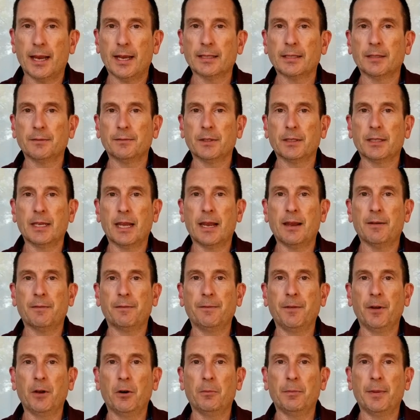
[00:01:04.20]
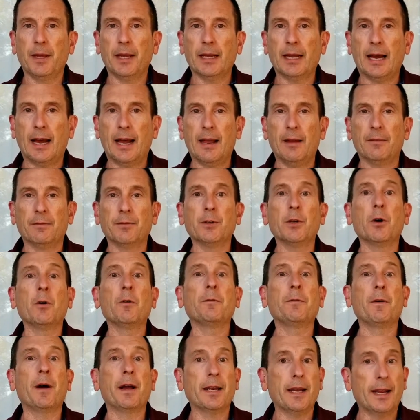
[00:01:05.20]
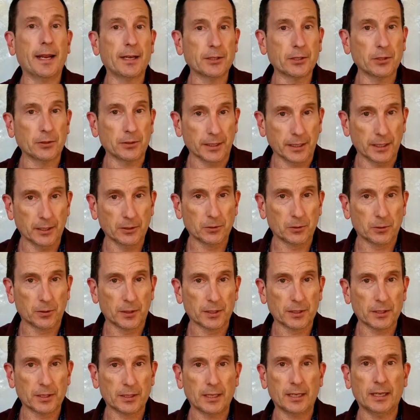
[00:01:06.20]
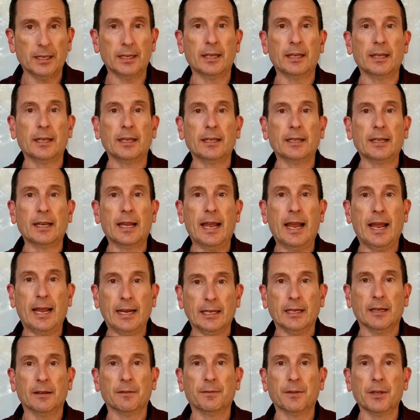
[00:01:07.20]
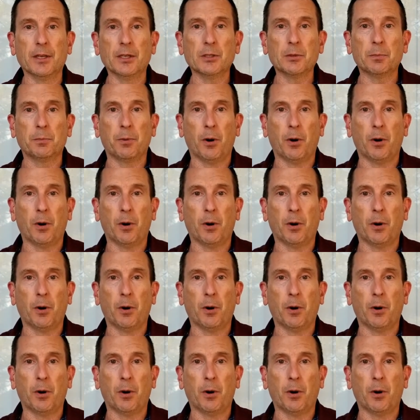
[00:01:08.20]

as of the day of filming, I have no financial interest in any of these